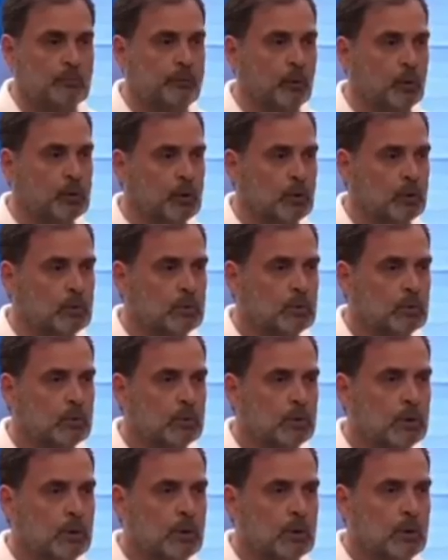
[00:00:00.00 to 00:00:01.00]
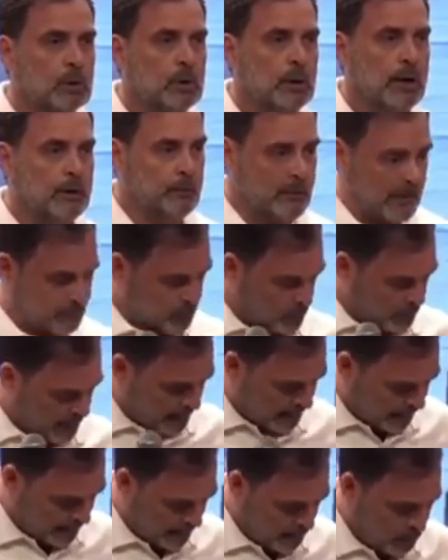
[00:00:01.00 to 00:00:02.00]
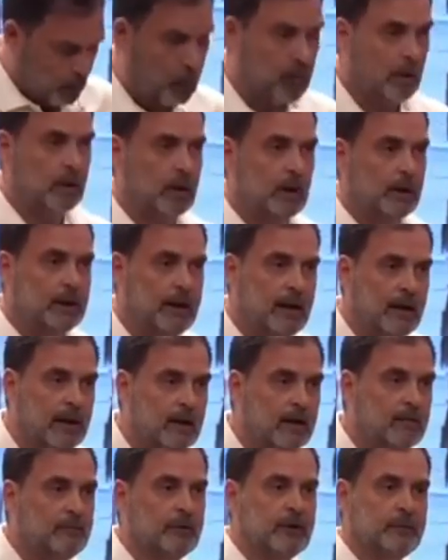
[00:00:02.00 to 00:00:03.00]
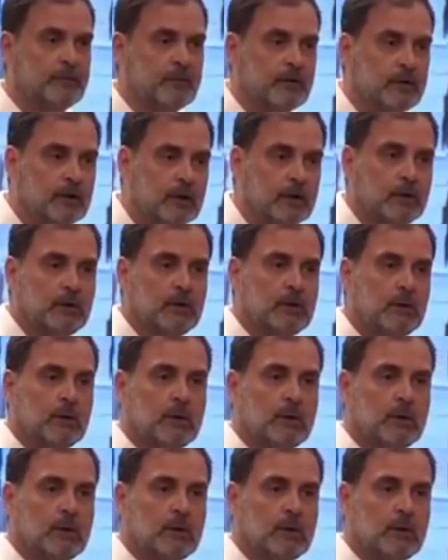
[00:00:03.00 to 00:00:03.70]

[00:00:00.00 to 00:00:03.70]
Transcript: photo and we have to take it and look in every single